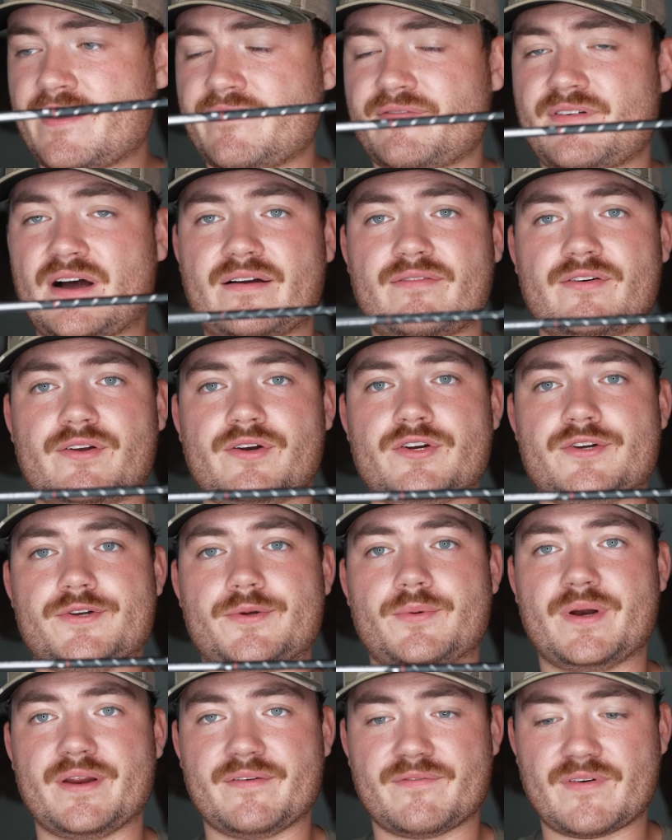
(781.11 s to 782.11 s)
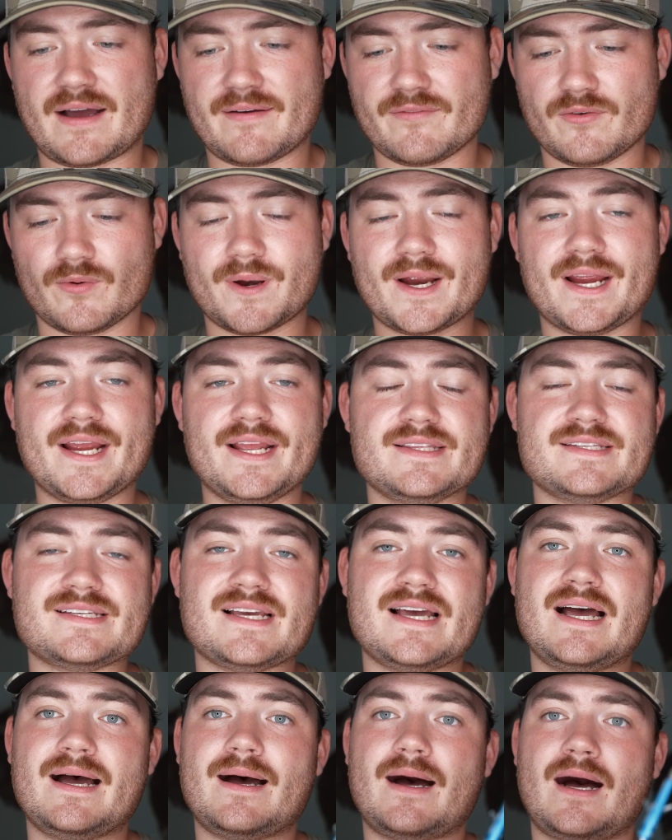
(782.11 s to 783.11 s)
at 525 grains,
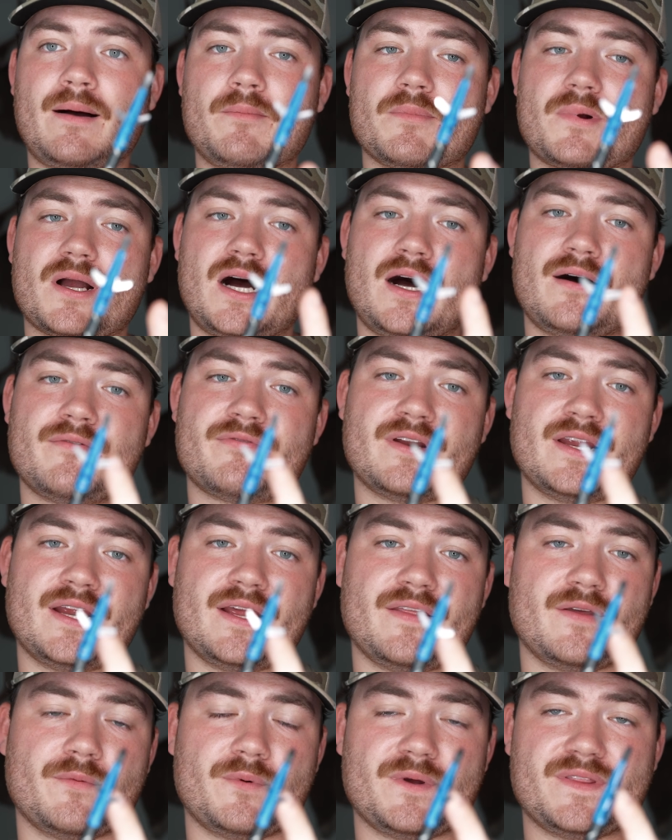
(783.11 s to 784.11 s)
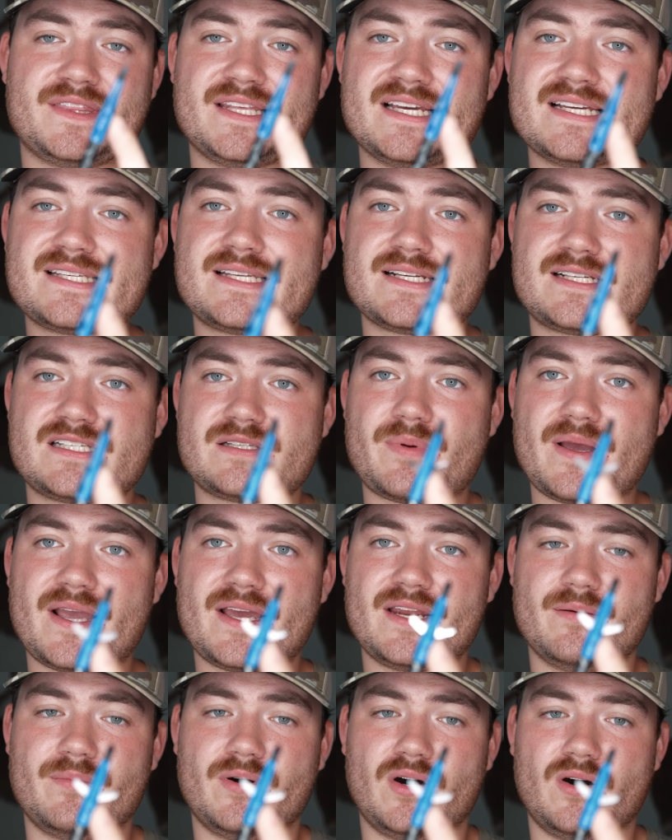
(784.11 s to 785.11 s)
I'm confident that with this
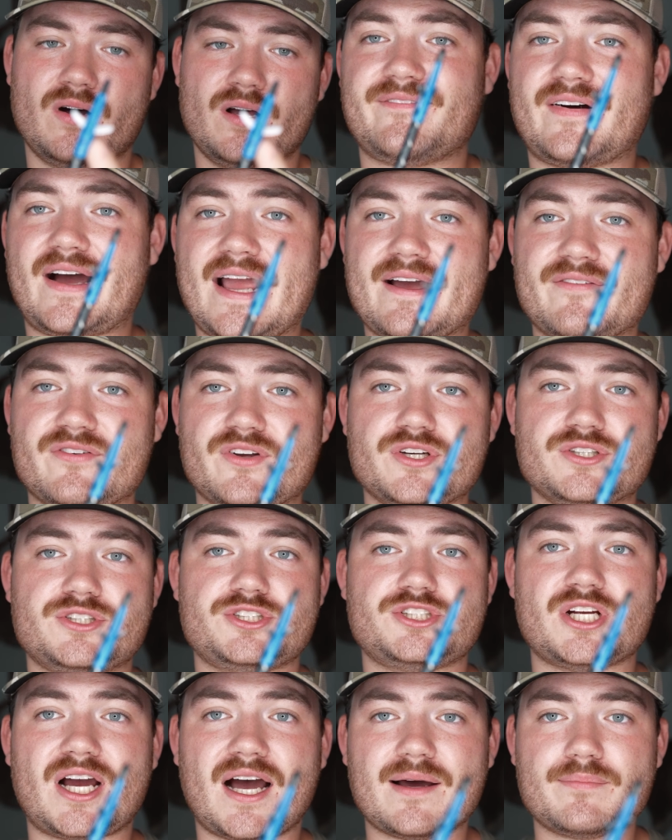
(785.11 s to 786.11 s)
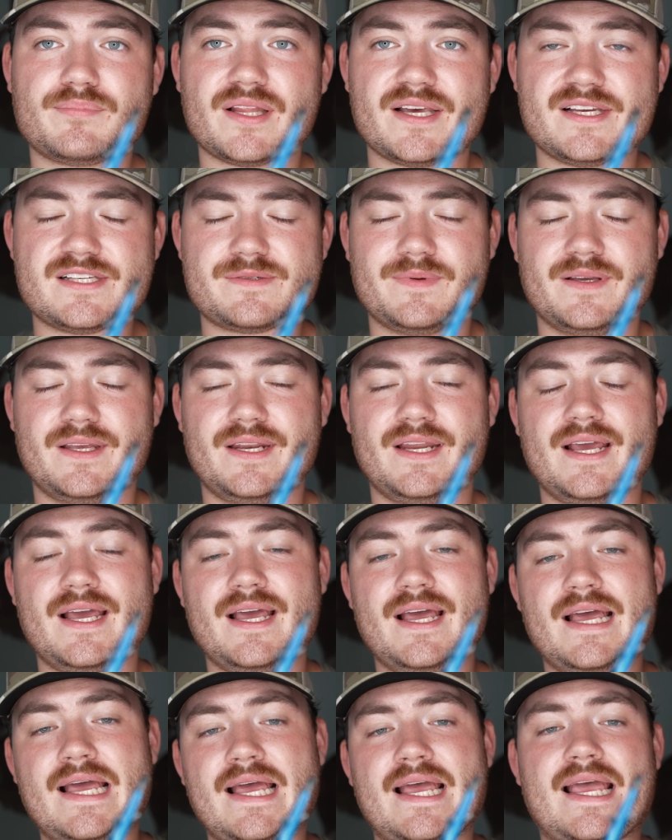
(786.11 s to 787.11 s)
expandable, if I have good shot placement
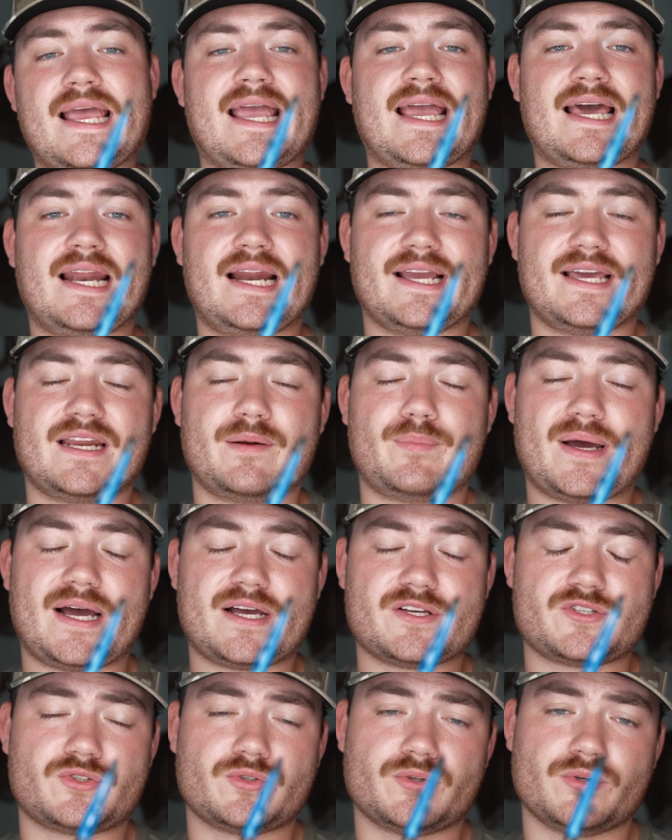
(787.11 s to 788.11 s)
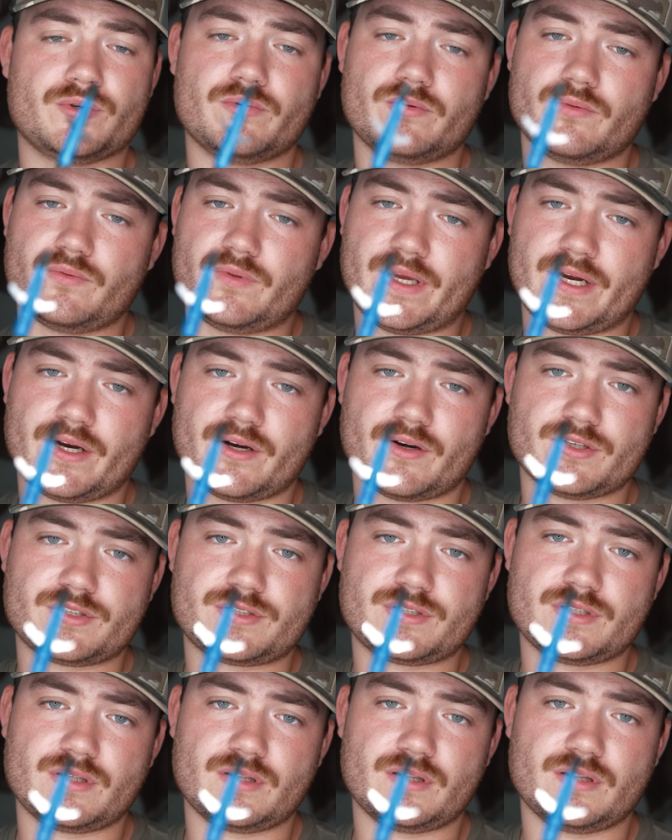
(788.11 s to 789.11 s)
and I get a pass through,
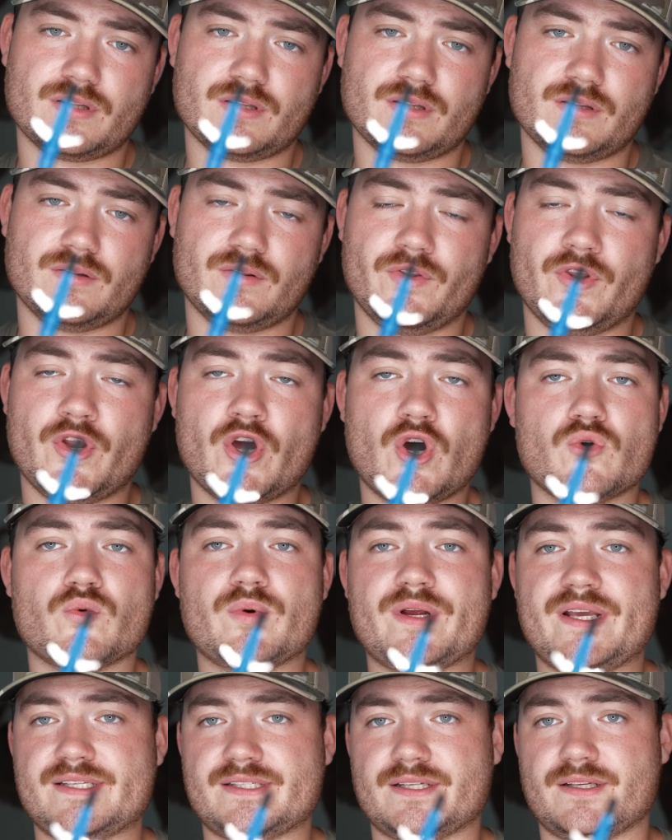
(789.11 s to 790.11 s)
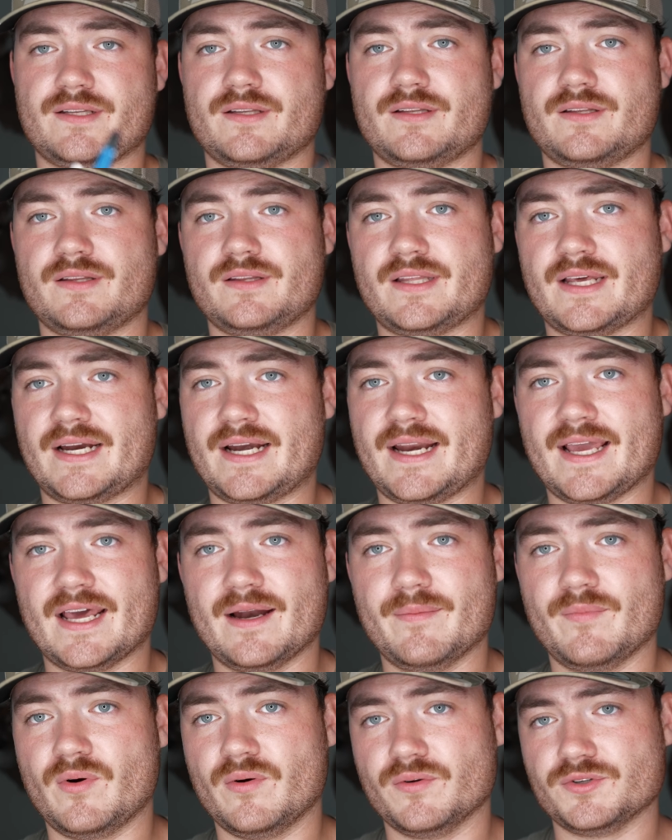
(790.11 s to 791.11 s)
there's no reason that an
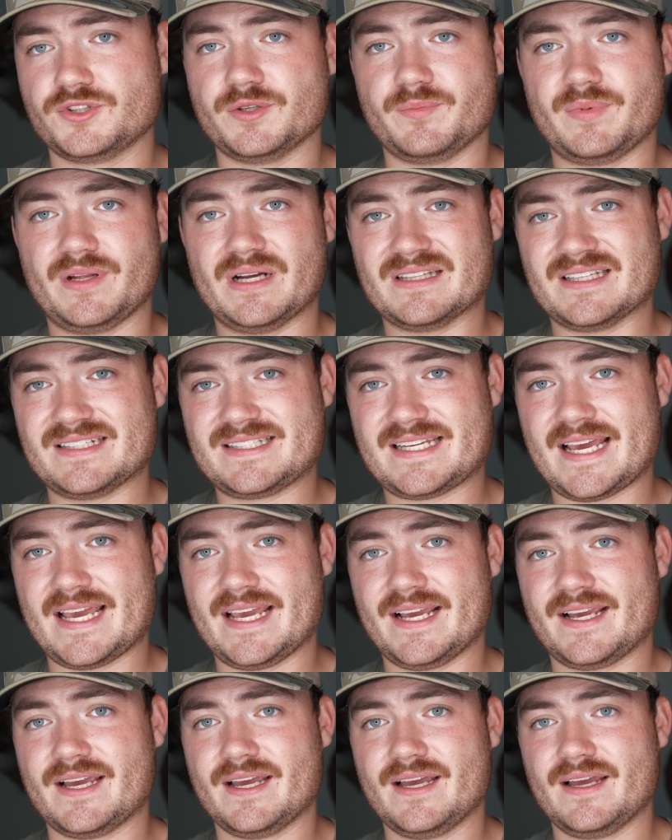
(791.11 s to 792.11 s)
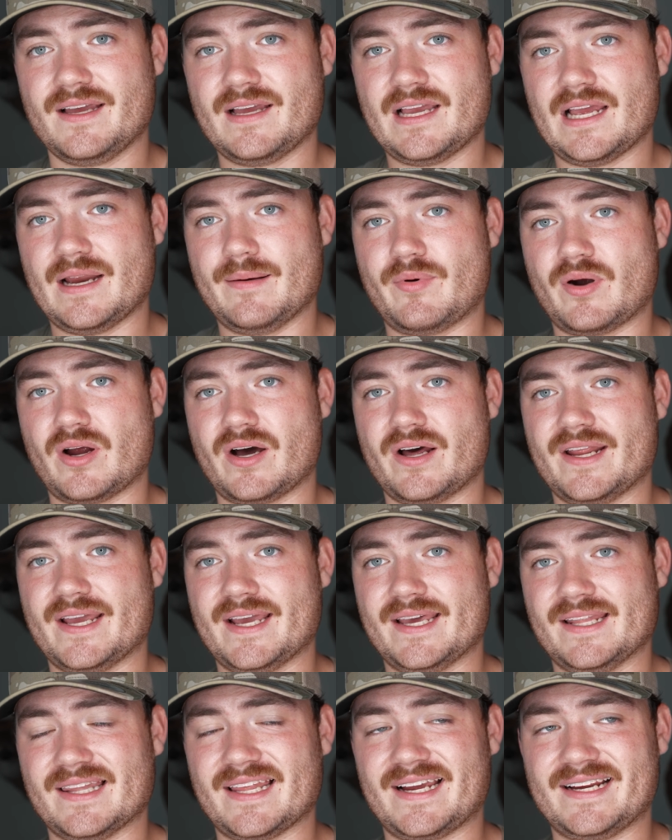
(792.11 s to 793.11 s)
animal should be able to take a
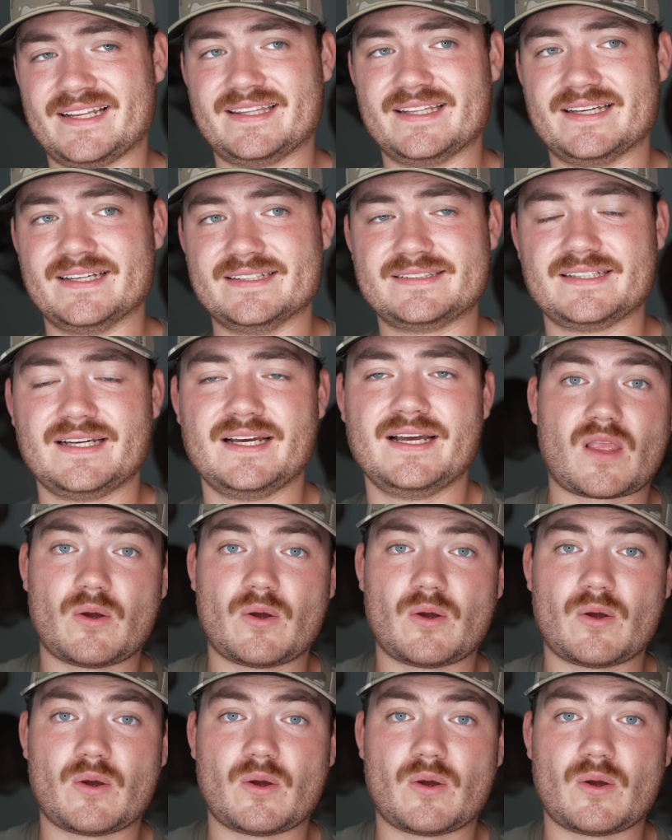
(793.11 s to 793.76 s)
broadhead like this.